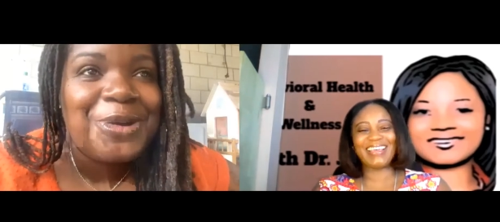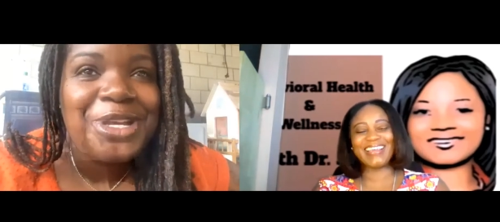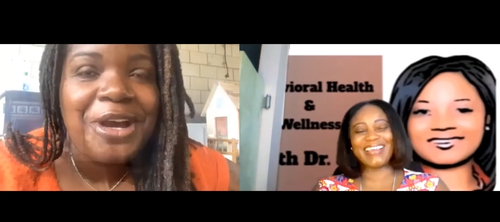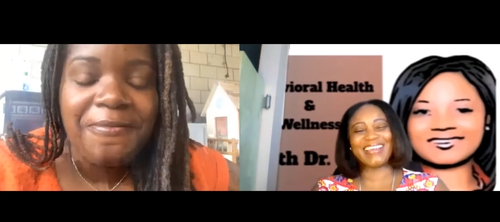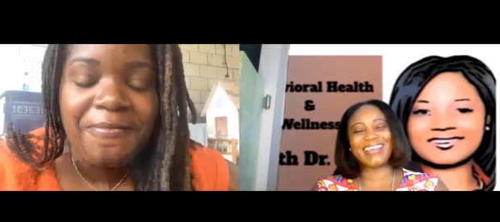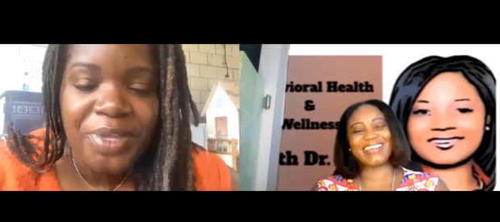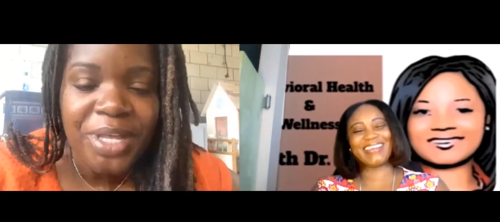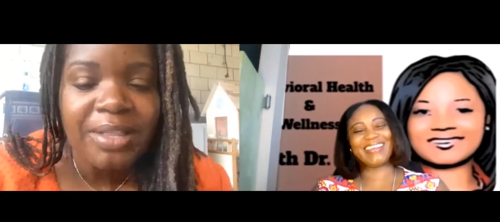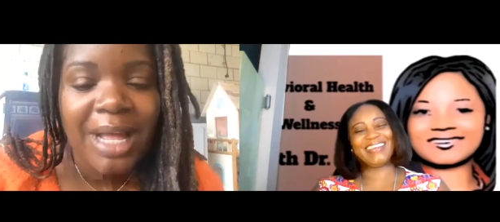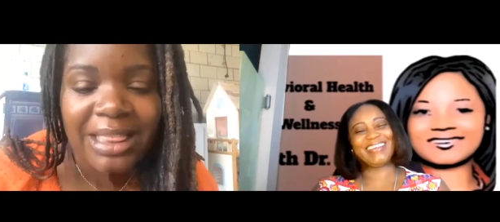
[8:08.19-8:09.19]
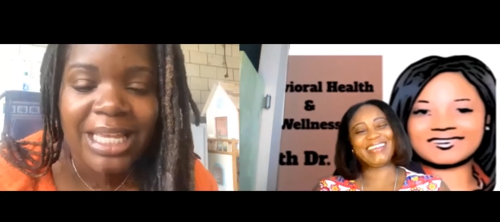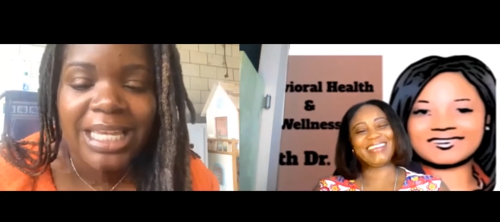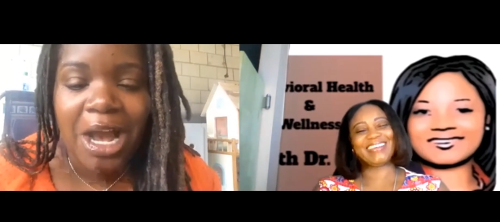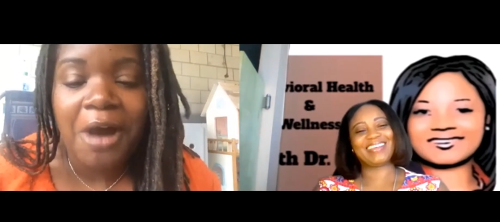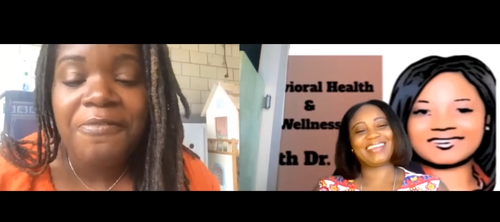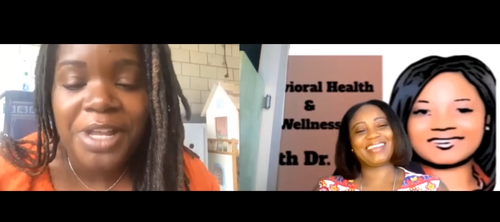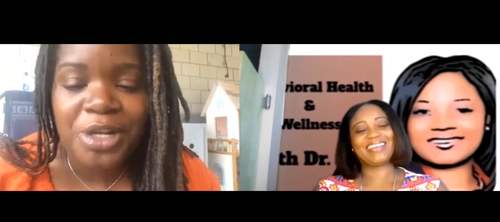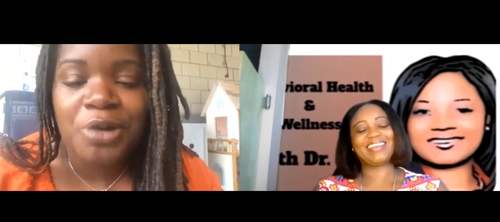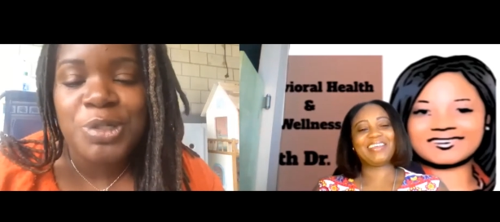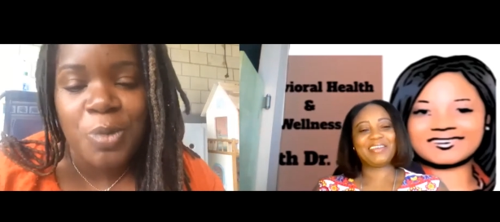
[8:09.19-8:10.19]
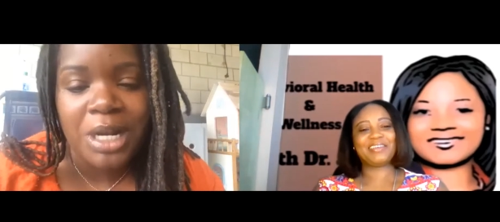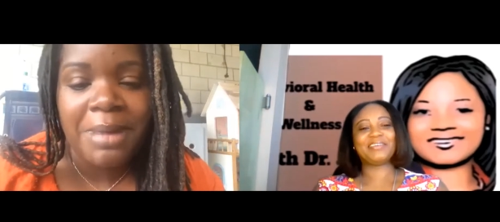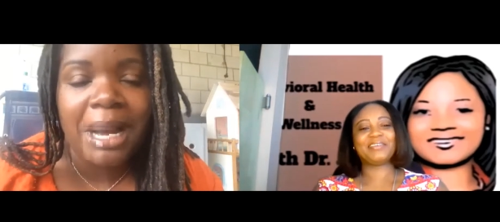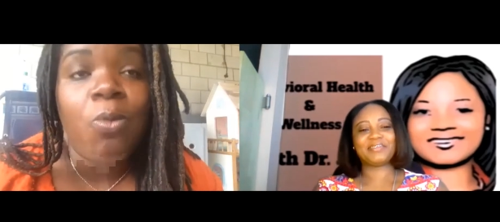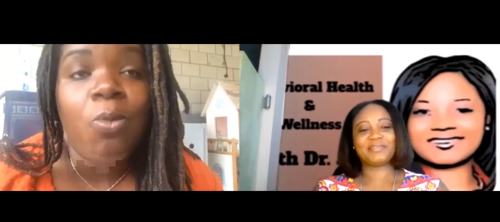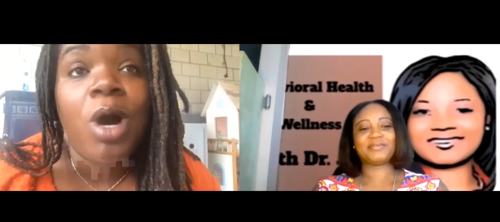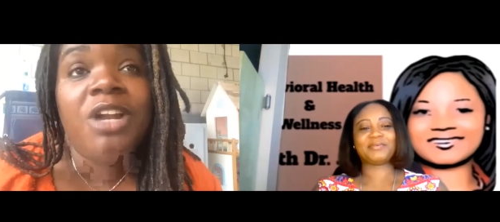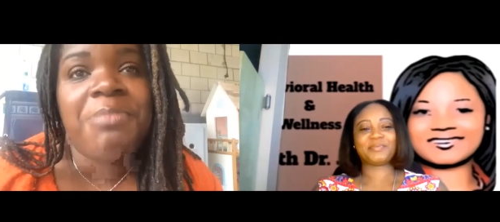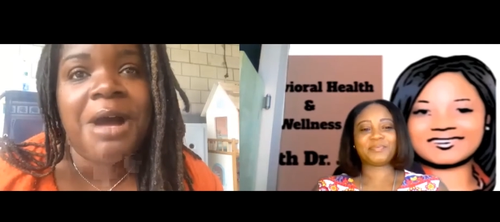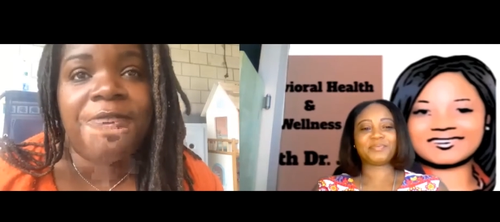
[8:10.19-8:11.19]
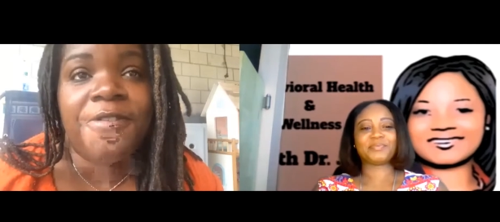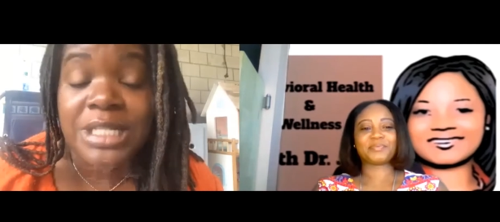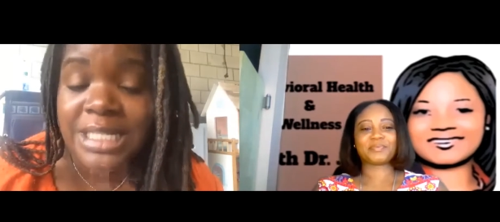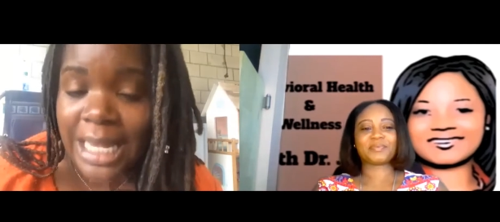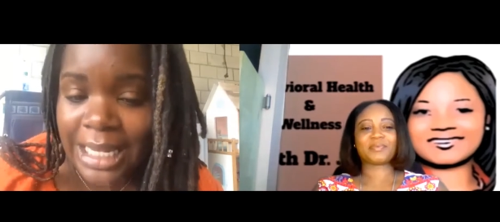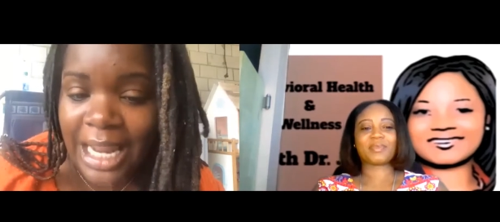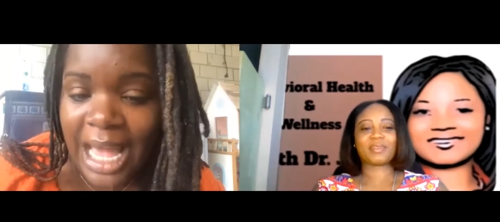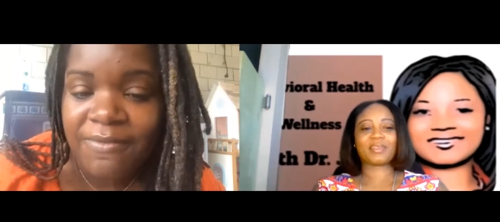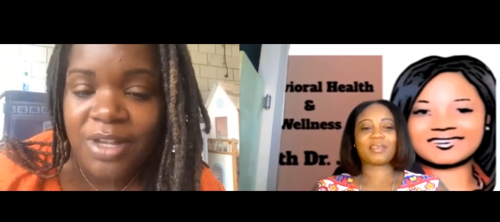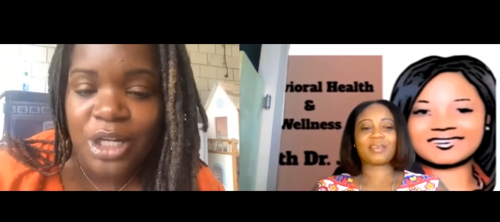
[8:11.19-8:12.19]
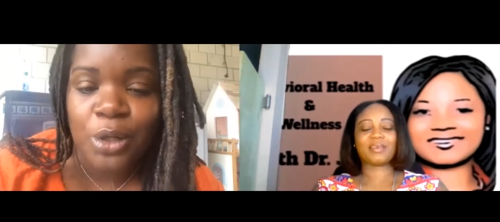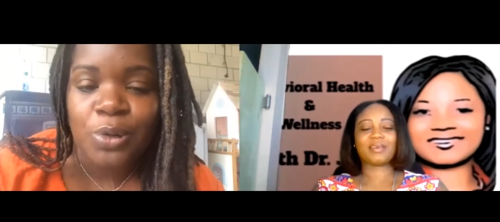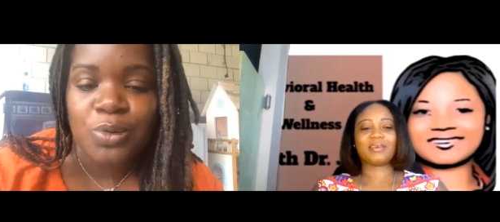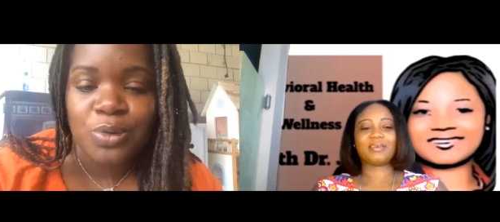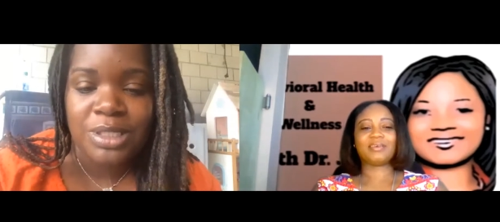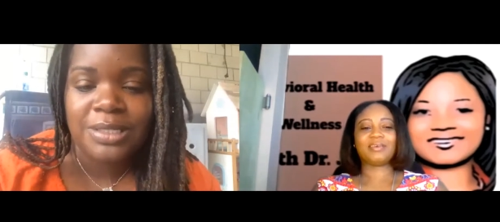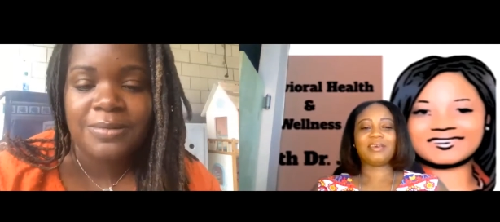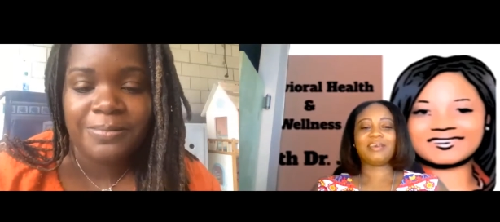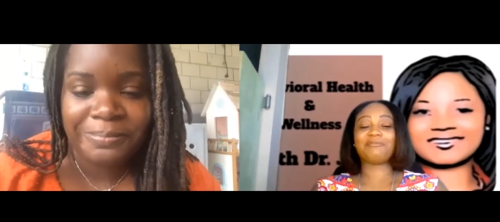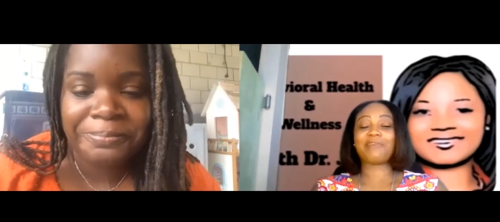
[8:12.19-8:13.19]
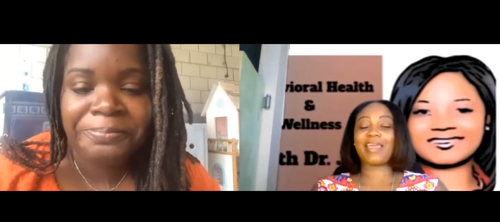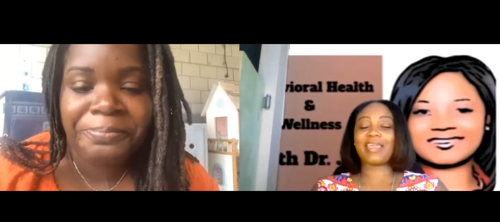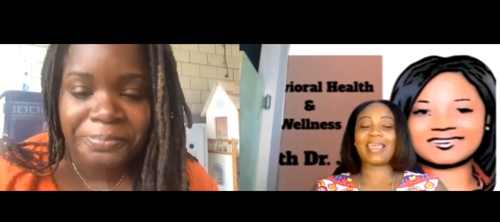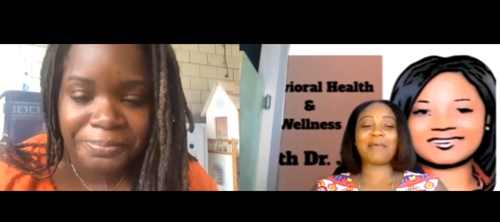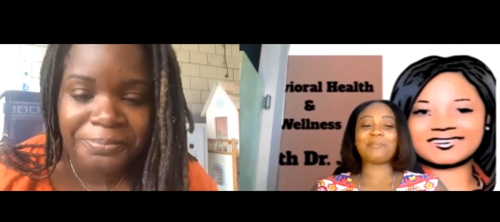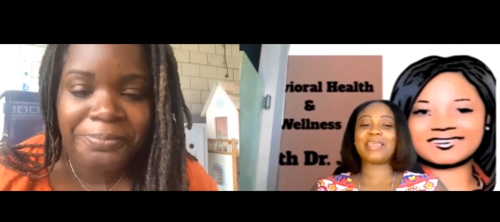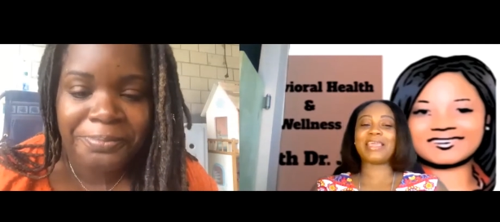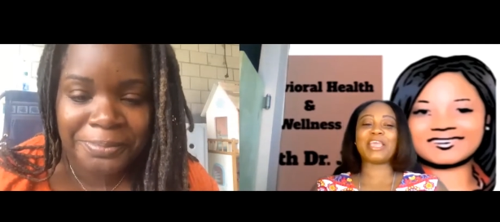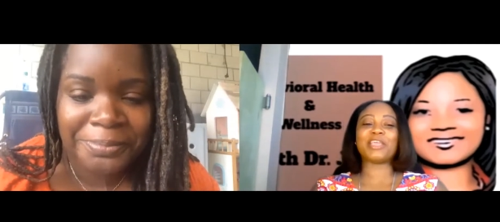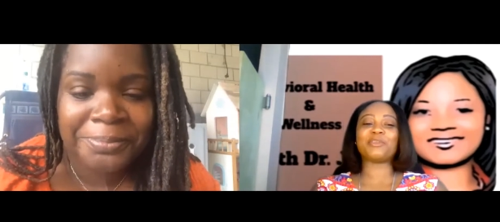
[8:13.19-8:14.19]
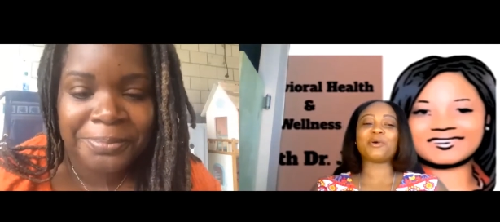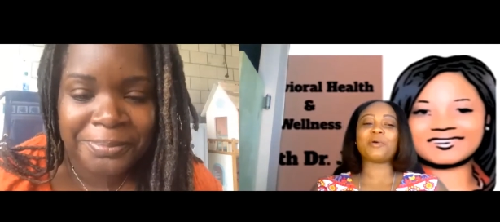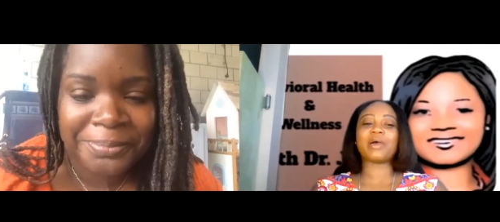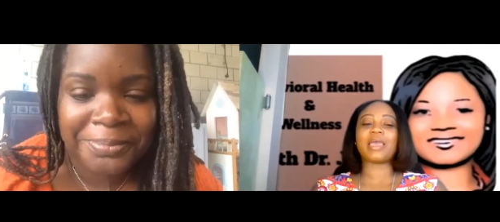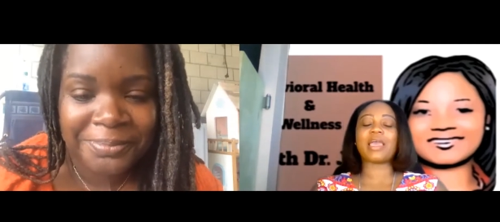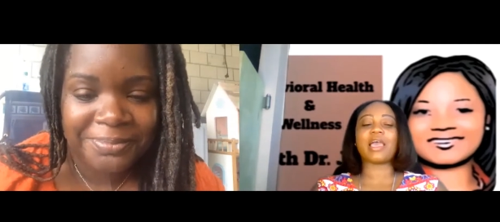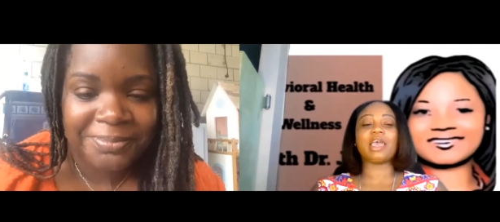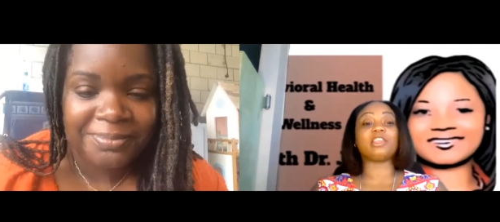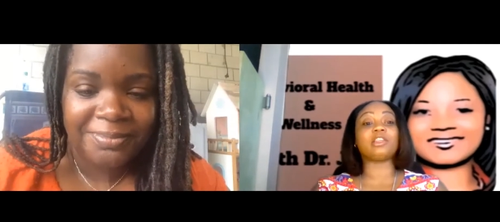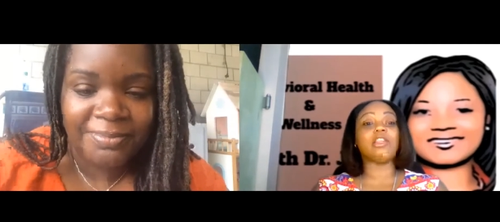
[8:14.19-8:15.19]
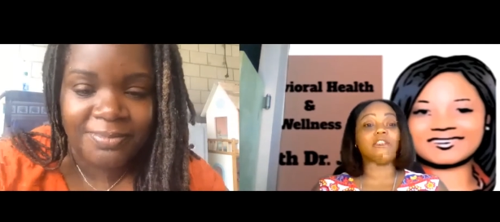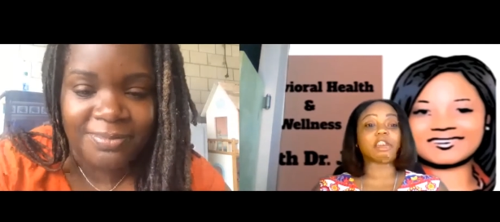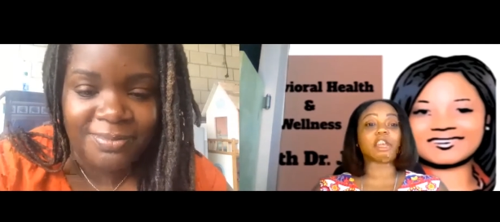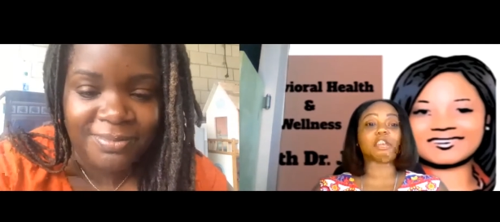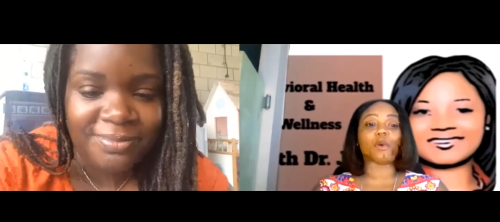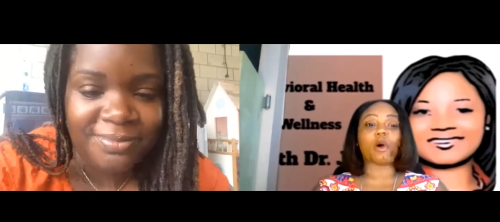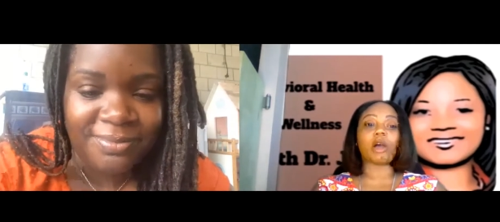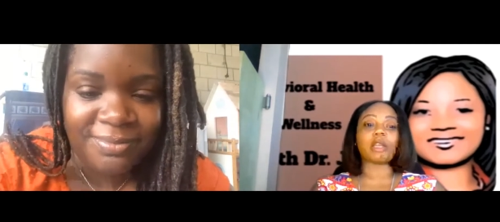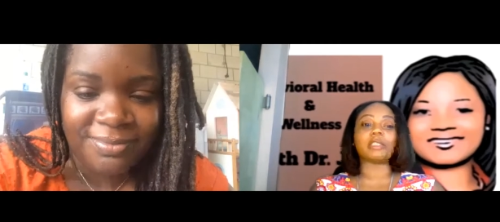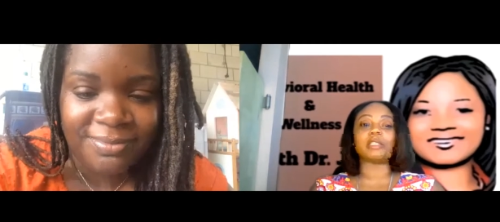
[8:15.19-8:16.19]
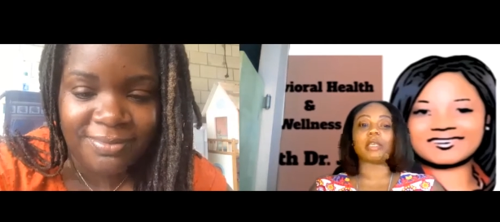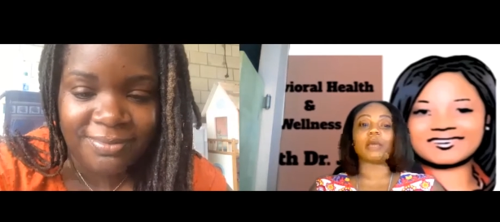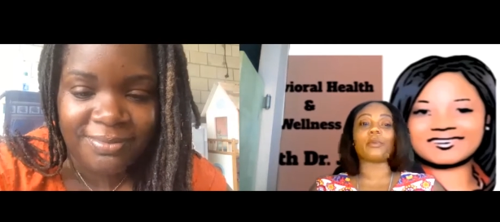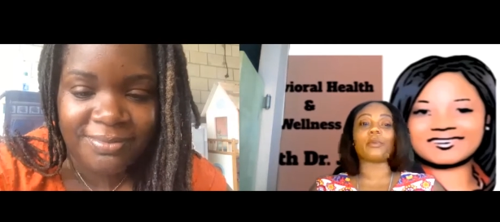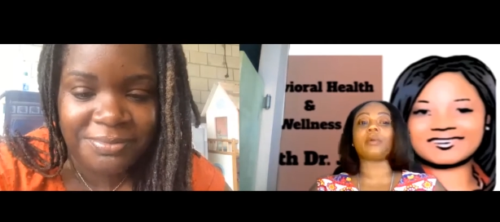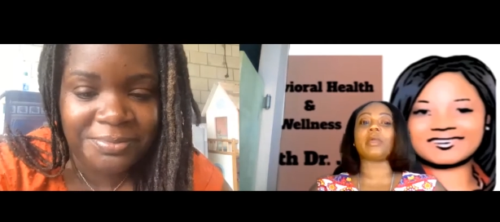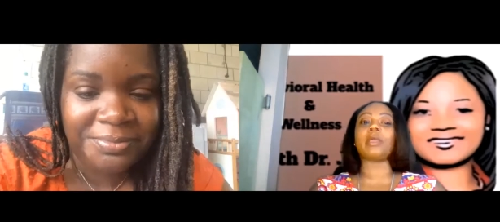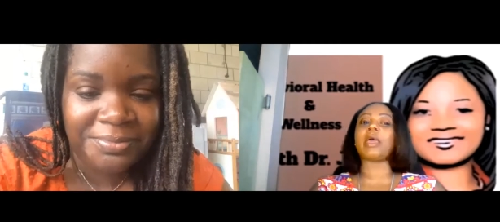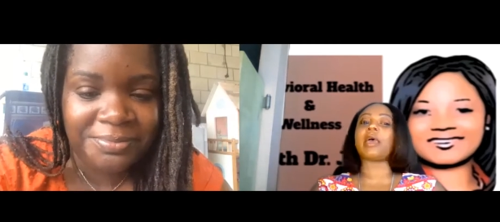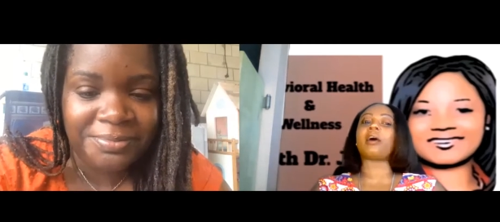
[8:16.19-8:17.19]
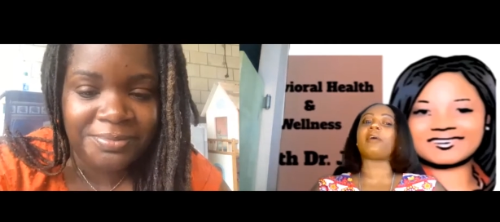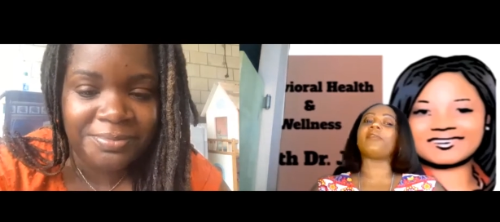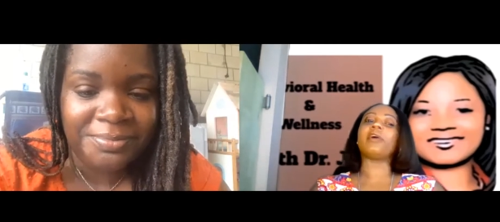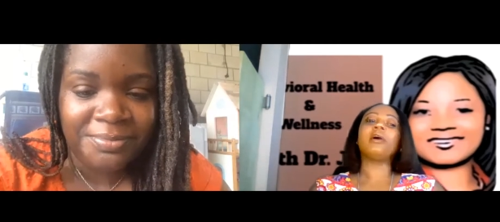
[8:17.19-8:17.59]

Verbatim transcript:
Speaker 1: your, yeah, I think y'all video was one of my one of my first second line videos.
Speaker 2: Right. I mean, you know what? Living in New Orleans, we we have